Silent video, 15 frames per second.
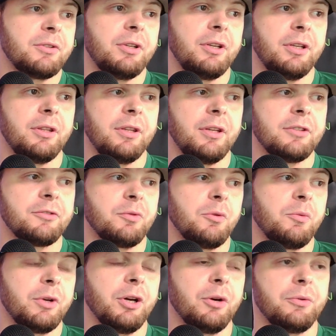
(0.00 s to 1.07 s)
In this one,
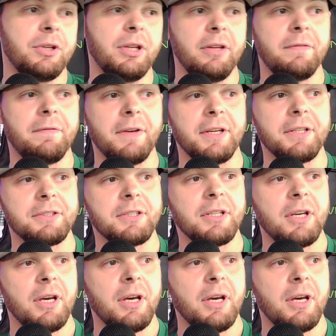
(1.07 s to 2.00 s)
we go defense.